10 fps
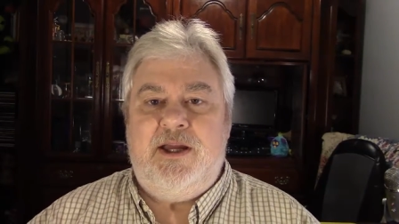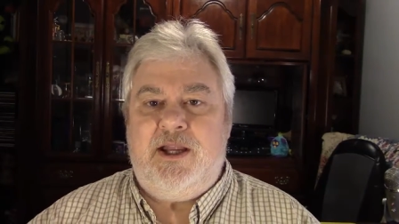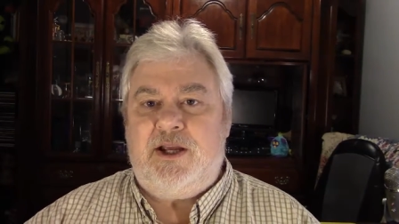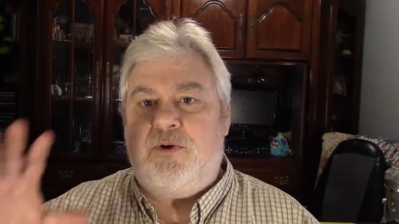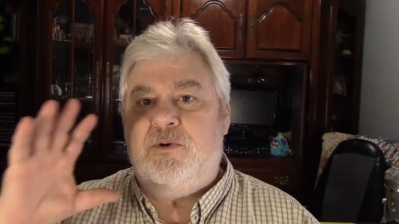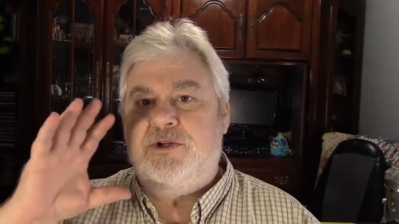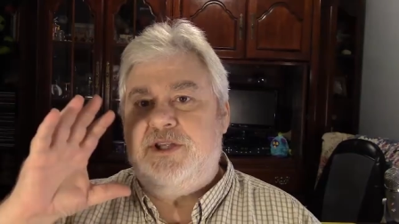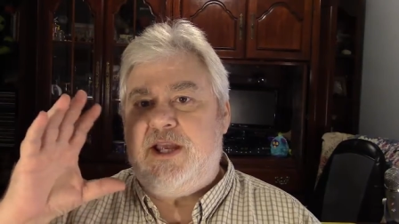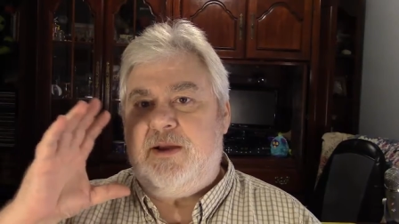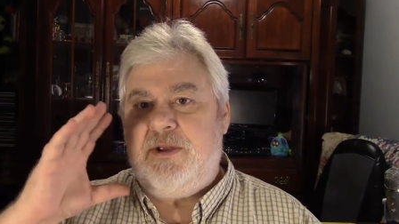And of course,
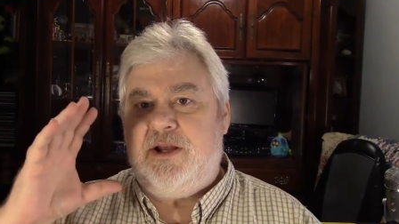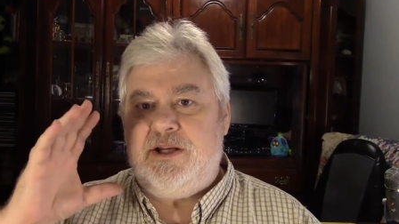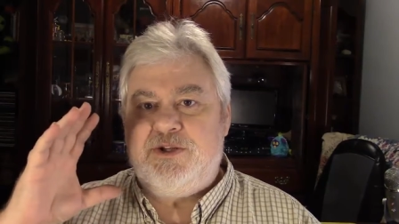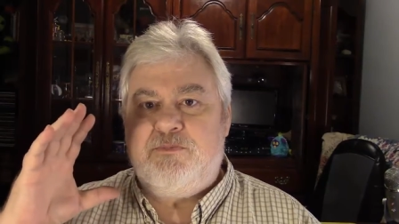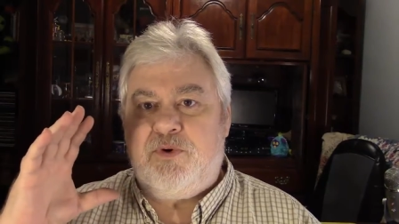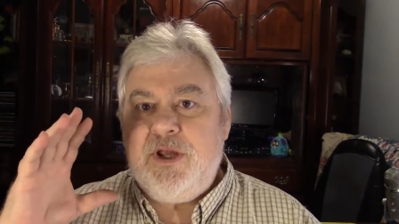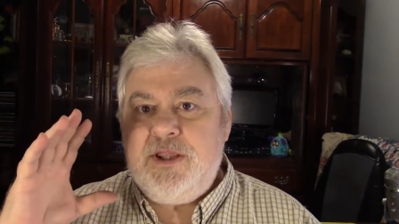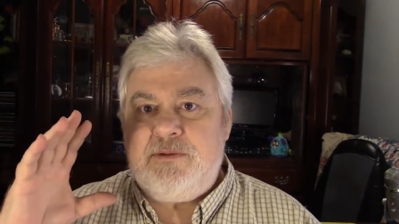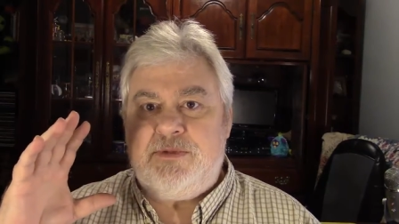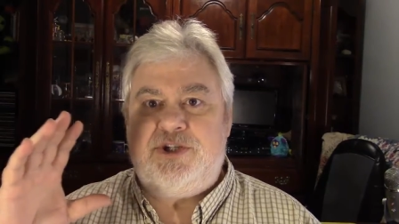they got me on this
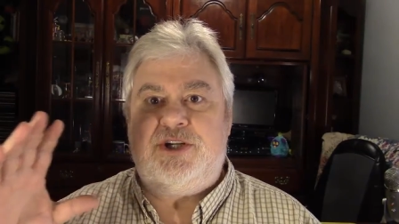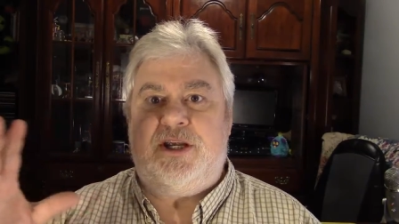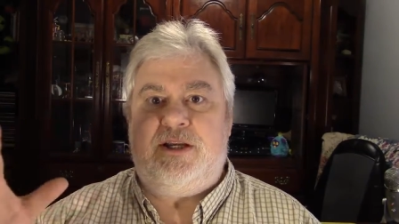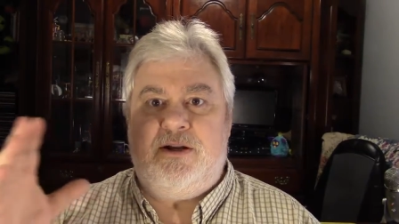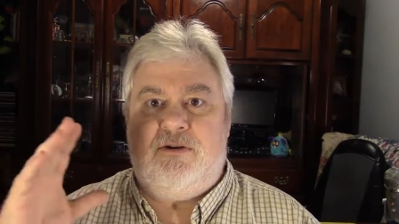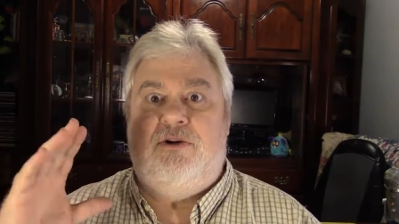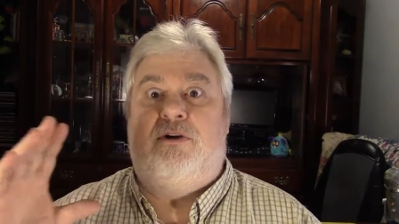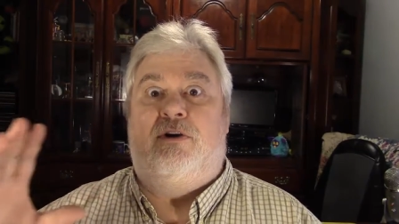breathing machine, you know.